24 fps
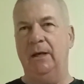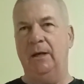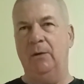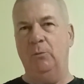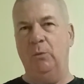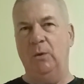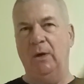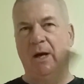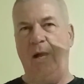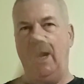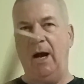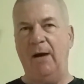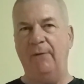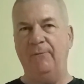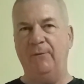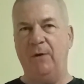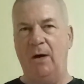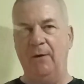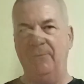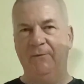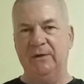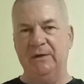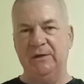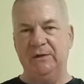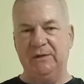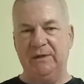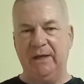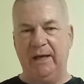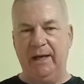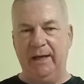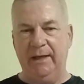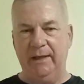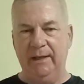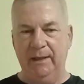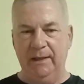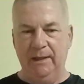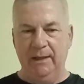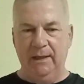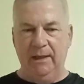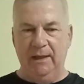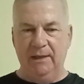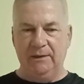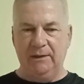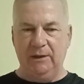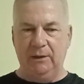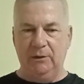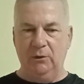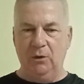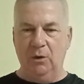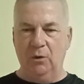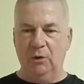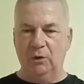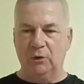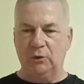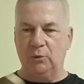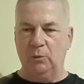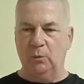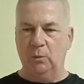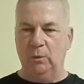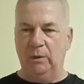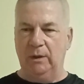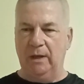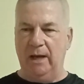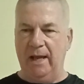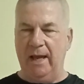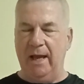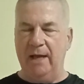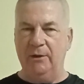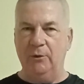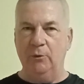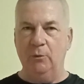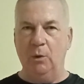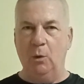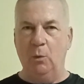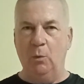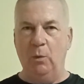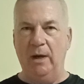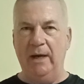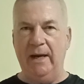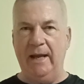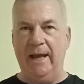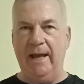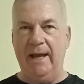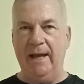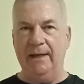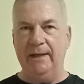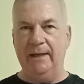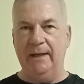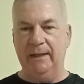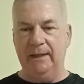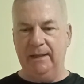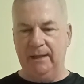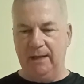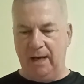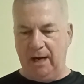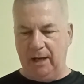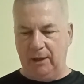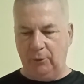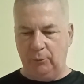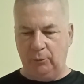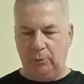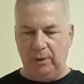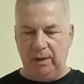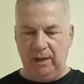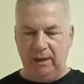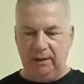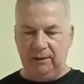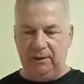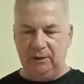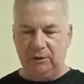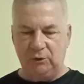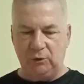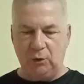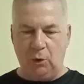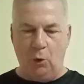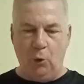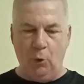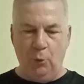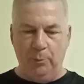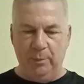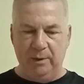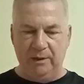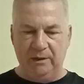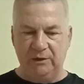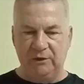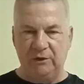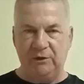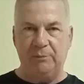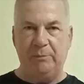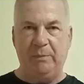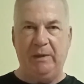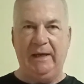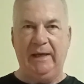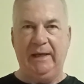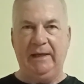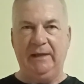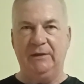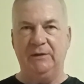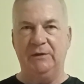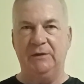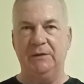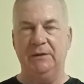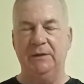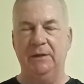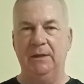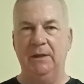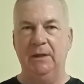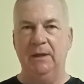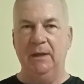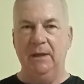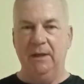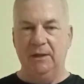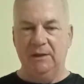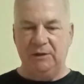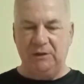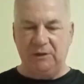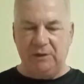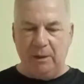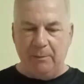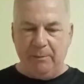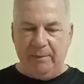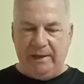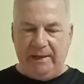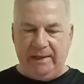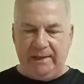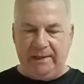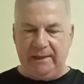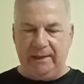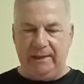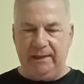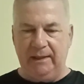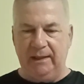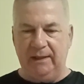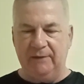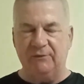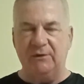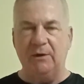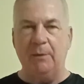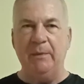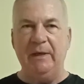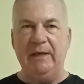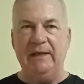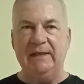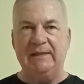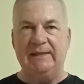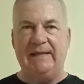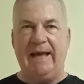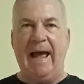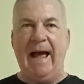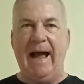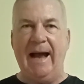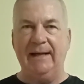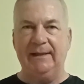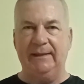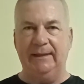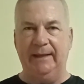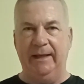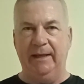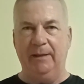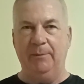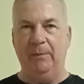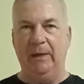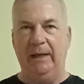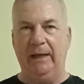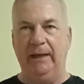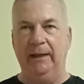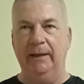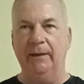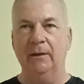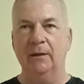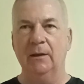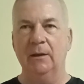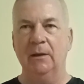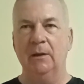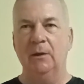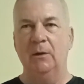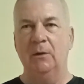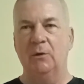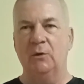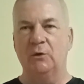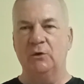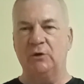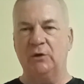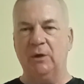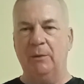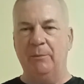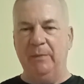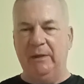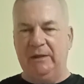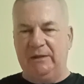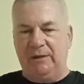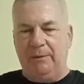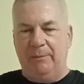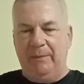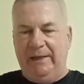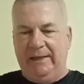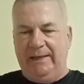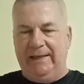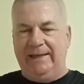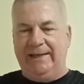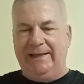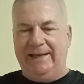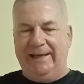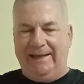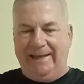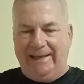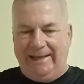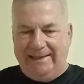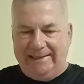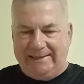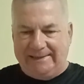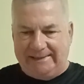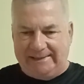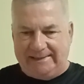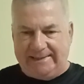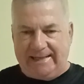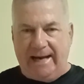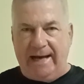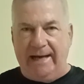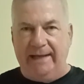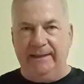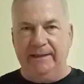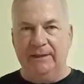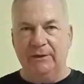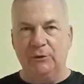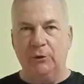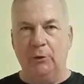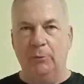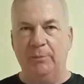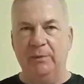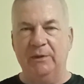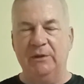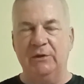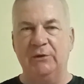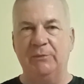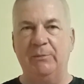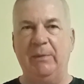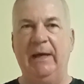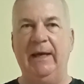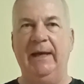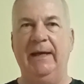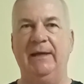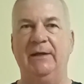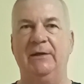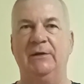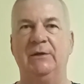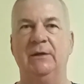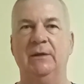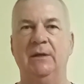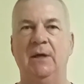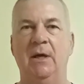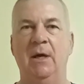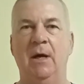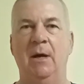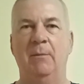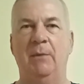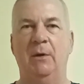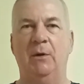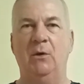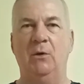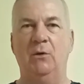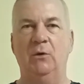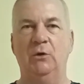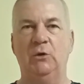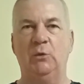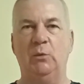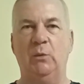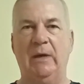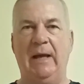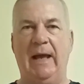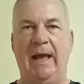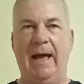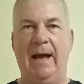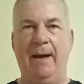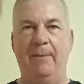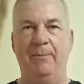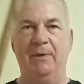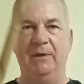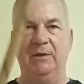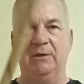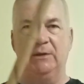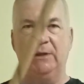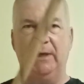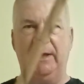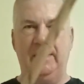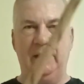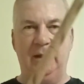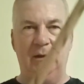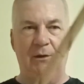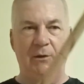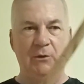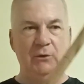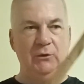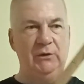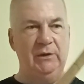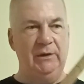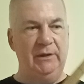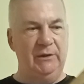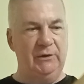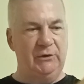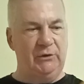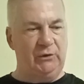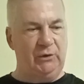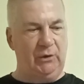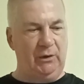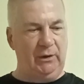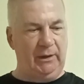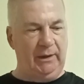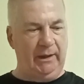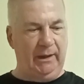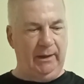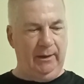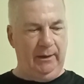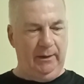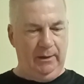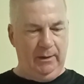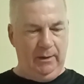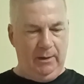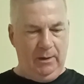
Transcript: of what I've often said is that, notice, when I do a one-handed, I create this open space. If somebody's tackling me, or somebody can get inside this open space. But notice what happens, like closing a circuit.